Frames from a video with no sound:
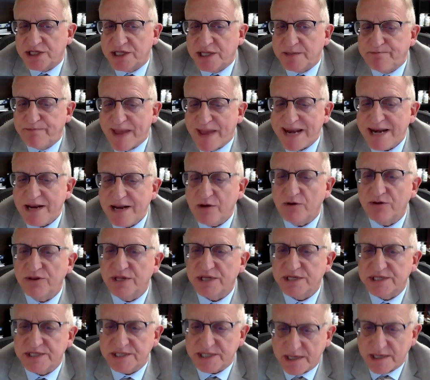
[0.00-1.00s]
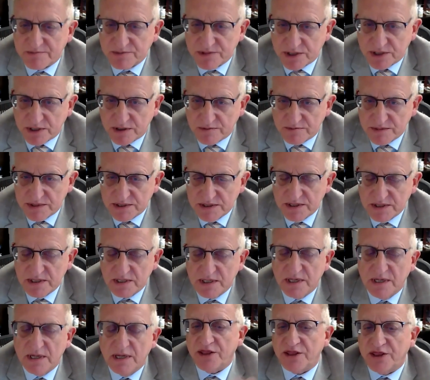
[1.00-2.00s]
depending on the symptoms,
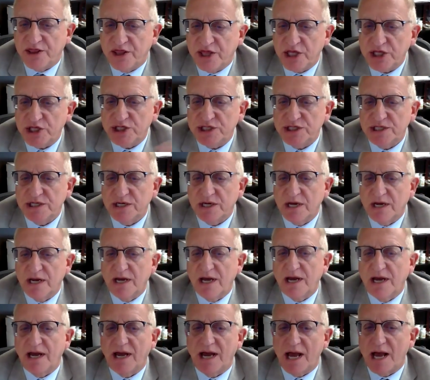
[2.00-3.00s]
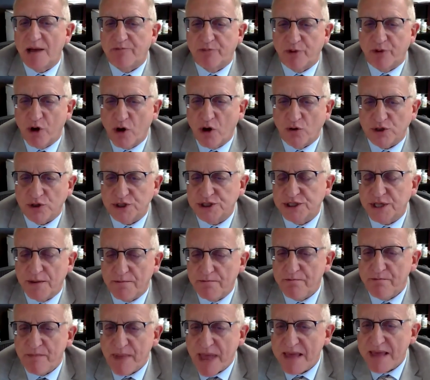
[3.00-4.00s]
this approach
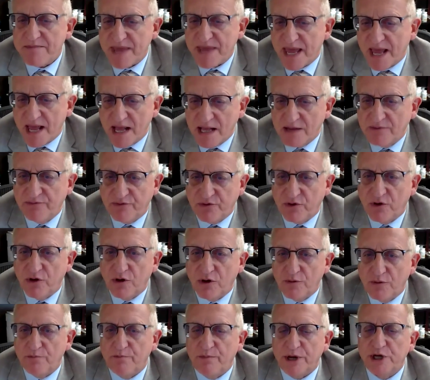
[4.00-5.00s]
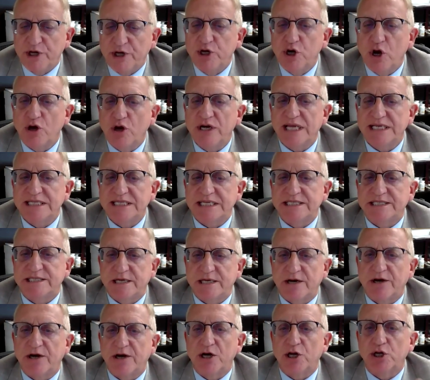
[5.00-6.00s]
may be helpful, but not
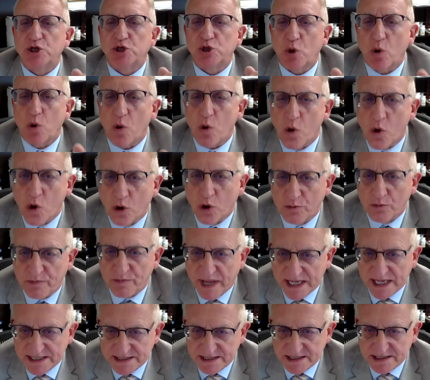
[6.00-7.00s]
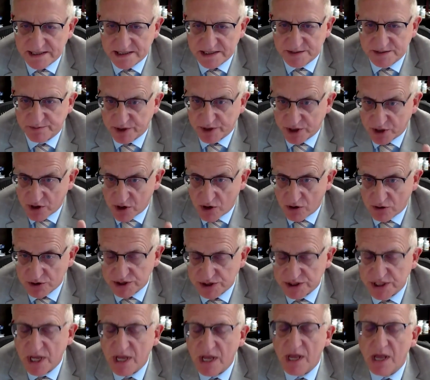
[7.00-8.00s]
necessarily to all patients,
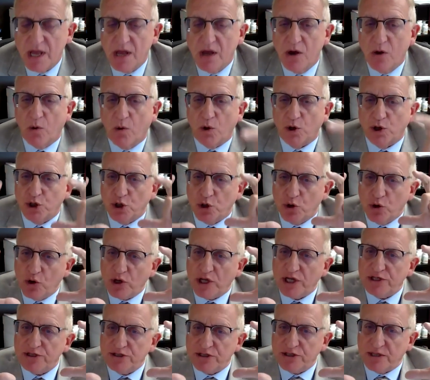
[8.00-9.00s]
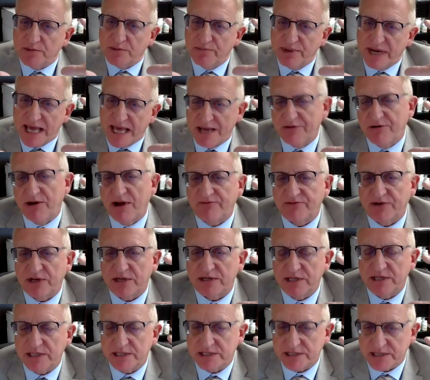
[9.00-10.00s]
because when you look into the bladder
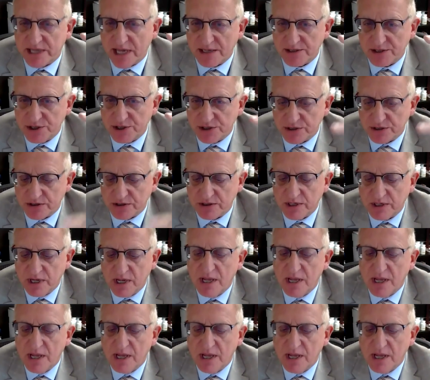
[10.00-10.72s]
after distension,